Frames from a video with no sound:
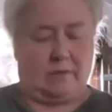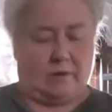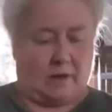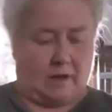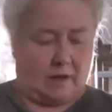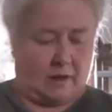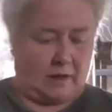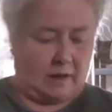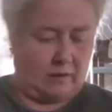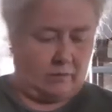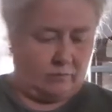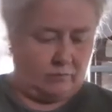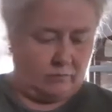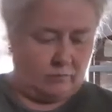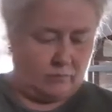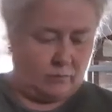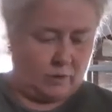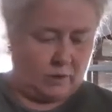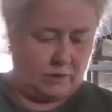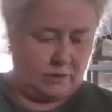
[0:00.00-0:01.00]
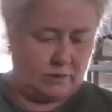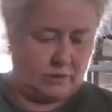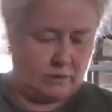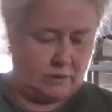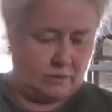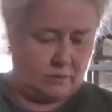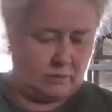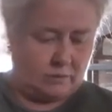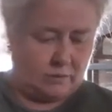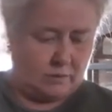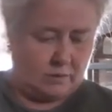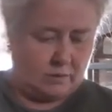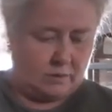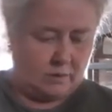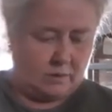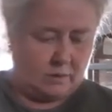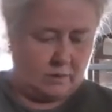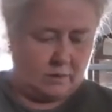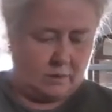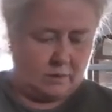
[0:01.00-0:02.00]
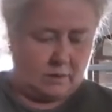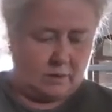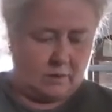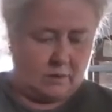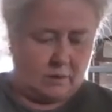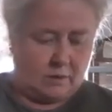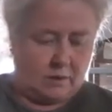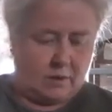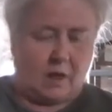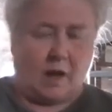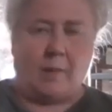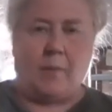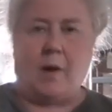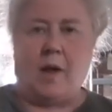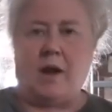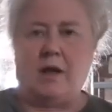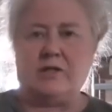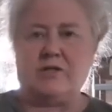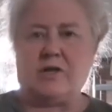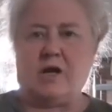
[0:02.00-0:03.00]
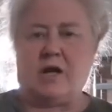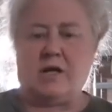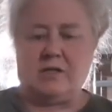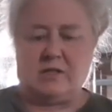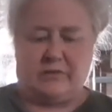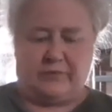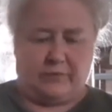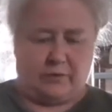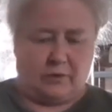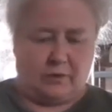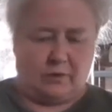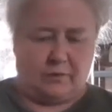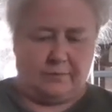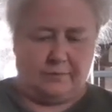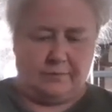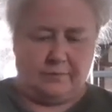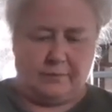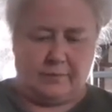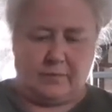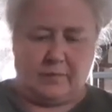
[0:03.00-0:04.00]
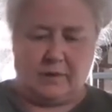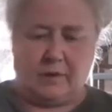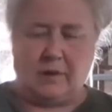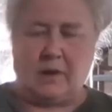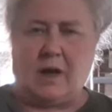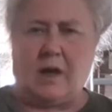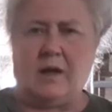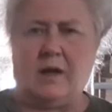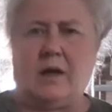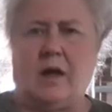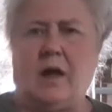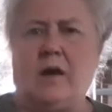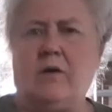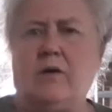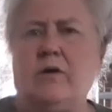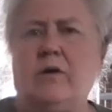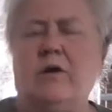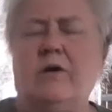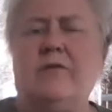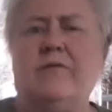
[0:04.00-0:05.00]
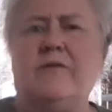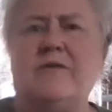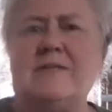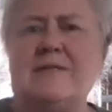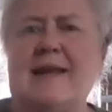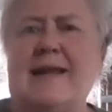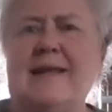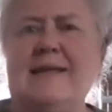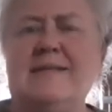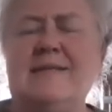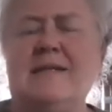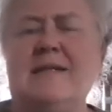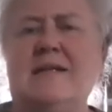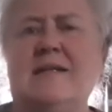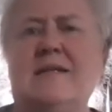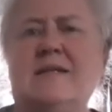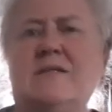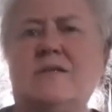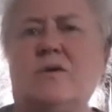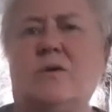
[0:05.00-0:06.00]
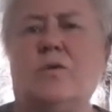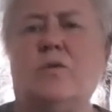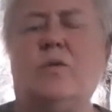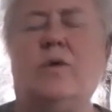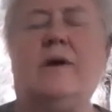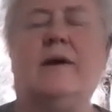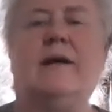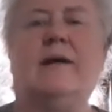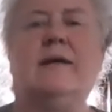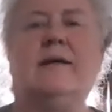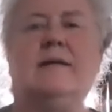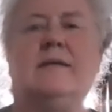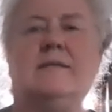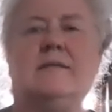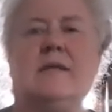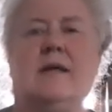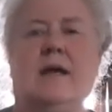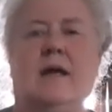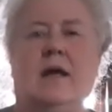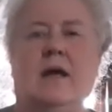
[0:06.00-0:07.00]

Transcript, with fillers: I want to apologize for, I, I, don't know if it's laziness or what it is.